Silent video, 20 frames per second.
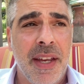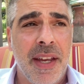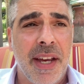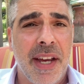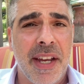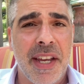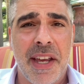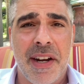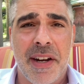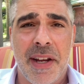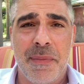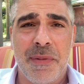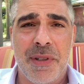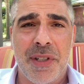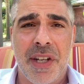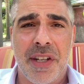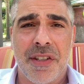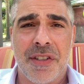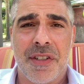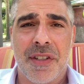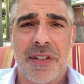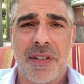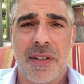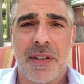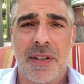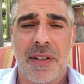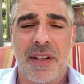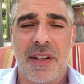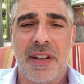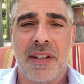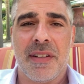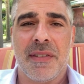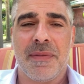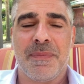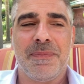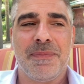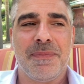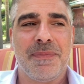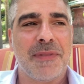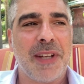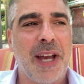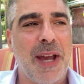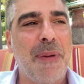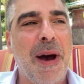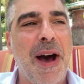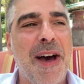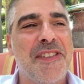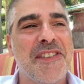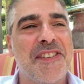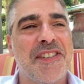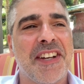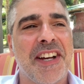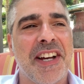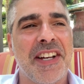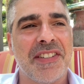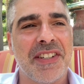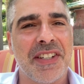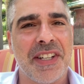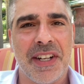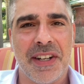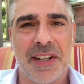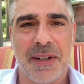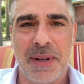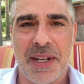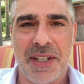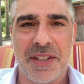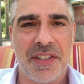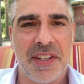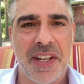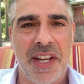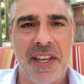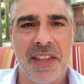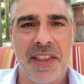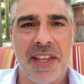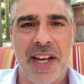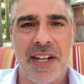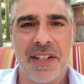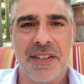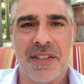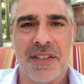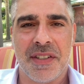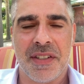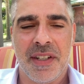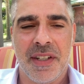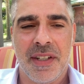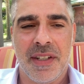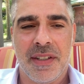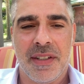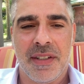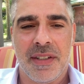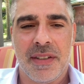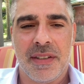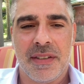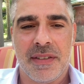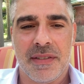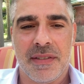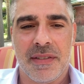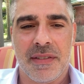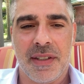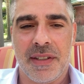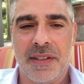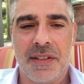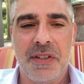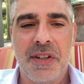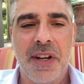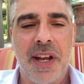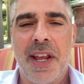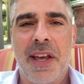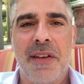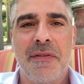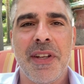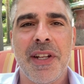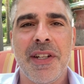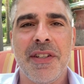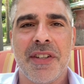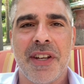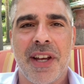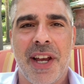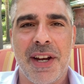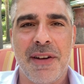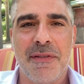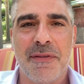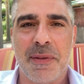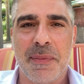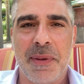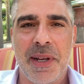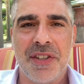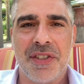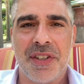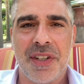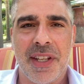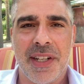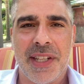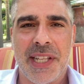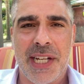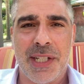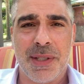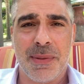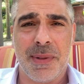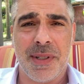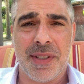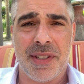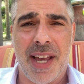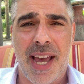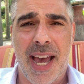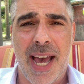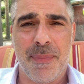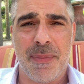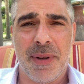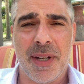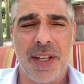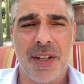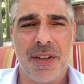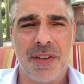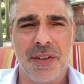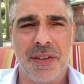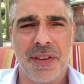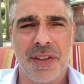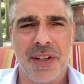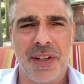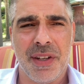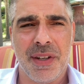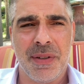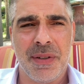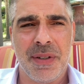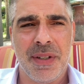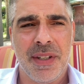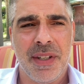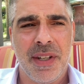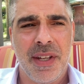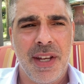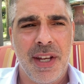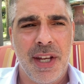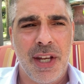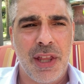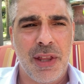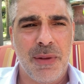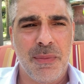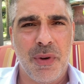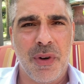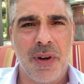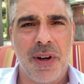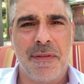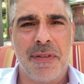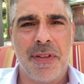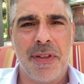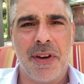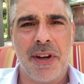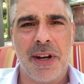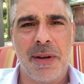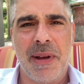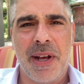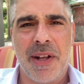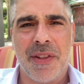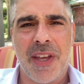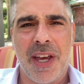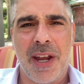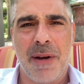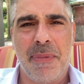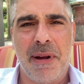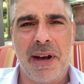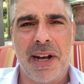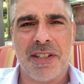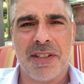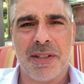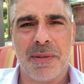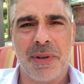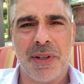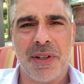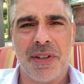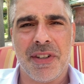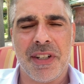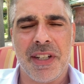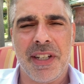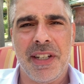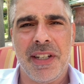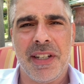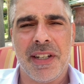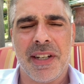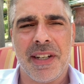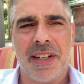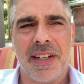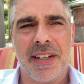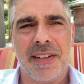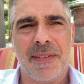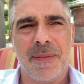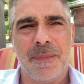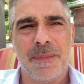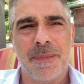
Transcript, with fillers: Again, I'm just hypothesizing here. I'm not saying that's, I do not have inside information that that's what's happening, although the more I've thought about that possibility, again,